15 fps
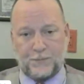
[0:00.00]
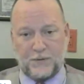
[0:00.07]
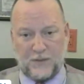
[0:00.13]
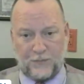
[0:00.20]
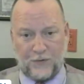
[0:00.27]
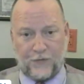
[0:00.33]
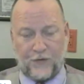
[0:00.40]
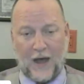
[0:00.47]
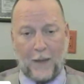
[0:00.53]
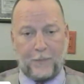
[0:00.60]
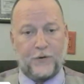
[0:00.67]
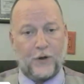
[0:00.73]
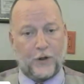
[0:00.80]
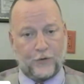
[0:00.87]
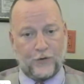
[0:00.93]
that was specific for
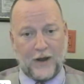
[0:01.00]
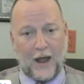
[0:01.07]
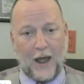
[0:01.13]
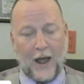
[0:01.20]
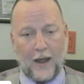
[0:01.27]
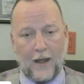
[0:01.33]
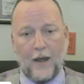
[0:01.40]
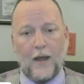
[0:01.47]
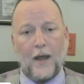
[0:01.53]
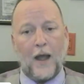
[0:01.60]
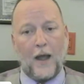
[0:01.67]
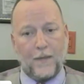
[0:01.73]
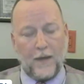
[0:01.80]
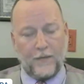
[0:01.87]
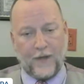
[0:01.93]
that particular day,
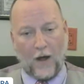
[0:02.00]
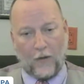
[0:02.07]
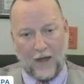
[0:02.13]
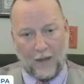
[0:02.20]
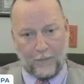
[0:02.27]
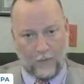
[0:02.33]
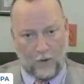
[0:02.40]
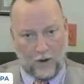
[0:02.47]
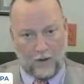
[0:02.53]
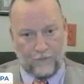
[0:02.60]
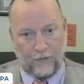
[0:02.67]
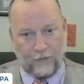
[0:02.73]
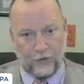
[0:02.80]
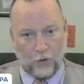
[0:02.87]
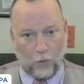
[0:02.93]
and then tell that
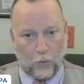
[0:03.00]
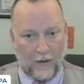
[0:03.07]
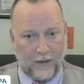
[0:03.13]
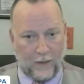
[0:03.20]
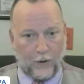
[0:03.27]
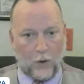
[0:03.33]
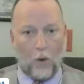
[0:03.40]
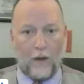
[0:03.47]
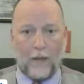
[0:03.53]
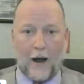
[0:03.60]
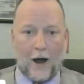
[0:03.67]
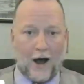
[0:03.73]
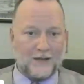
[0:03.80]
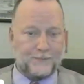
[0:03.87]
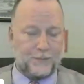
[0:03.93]
visitor where they were going in
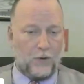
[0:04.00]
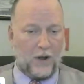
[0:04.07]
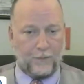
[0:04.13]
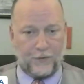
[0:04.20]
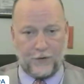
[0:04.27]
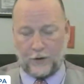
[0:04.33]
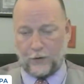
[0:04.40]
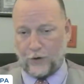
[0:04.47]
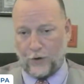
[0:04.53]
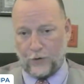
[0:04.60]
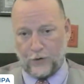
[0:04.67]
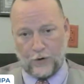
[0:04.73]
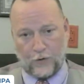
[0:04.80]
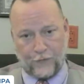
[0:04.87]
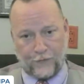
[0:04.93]
the hospital, a particular
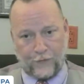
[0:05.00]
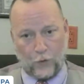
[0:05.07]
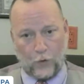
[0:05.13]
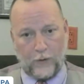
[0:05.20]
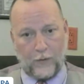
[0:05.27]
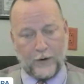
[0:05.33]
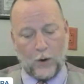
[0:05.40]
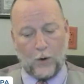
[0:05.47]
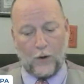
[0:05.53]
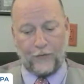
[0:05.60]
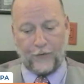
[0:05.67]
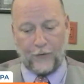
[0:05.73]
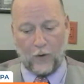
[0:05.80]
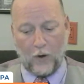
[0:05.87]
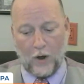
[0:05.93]
unit or floor they were
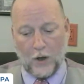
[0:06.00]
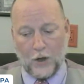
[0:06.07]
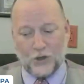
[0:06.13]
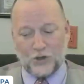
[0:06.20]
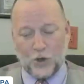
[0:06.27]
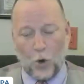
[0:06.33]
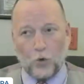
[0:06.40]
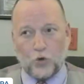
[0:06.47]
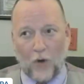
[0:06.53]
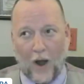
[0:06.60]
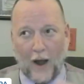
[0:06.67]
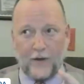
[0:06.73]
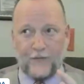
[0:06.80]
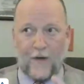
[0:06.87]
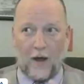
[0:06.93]
going to. So
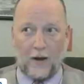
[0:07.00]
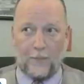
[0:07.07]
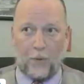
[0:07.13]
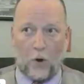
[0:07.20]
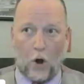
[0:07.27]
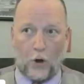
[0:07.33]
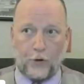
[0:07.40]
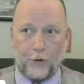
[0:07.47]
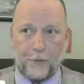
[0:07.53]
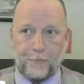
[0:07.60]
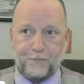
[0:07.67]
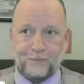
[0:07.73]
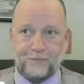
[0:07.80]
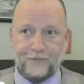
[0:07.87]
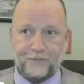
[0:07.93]
trying to find a
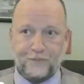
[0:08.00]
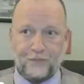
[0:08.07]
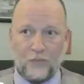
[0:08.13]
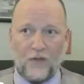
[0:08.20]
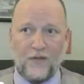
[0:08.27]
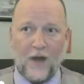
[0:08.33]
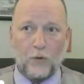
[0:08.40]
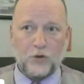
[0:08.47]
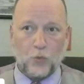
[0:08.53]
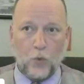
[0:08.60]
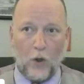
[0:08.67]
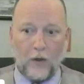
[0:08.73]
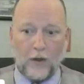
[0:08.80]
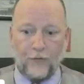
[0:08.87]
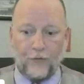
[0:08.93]
partner that was
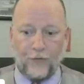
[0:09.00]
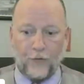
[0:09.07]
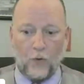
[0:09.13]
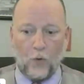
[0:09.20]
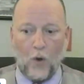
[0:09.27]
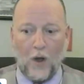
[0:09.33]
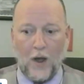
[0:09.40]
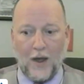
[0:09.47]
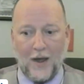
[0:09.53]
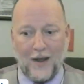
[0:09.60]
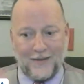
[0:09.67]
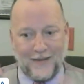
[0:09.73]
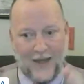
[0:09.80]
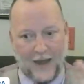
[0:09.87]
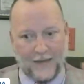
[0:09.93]
willing to
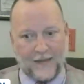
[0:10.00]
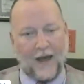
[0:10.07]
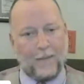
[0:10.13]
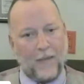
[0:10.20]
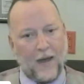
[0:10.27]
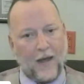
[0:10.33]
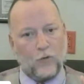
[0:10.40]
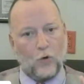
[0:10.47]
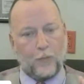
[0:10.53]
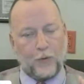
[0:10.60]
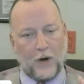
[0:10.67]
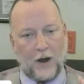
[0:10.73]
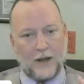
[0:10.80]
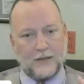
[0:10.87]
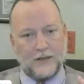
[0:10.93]
take that
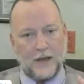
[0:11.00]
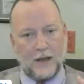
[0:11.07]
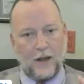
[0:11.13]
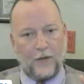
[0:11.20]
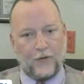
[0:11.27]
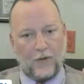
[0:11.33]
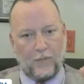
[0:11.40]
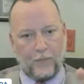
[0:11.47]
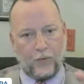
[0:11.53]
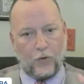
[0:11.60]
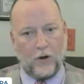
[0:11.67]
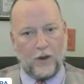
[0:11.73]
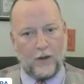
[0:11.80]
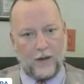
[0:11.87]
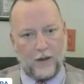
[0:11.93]
manual process and
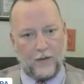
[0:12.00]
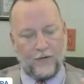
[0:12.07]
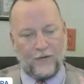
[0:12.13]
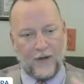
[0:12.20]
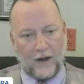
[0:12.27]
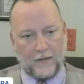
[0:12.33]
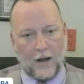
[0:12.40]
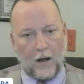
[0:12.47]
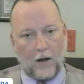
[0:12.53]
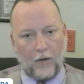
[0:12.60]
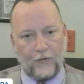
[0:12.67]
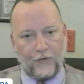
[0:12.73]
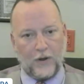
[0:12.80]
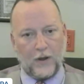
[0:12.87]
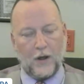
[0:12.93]
put it into
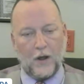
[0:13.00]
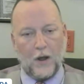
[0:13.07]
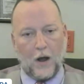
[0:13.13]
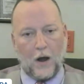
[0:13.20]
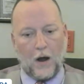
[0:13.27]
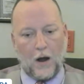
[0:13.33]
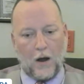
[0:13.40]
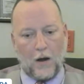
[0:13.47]
technology.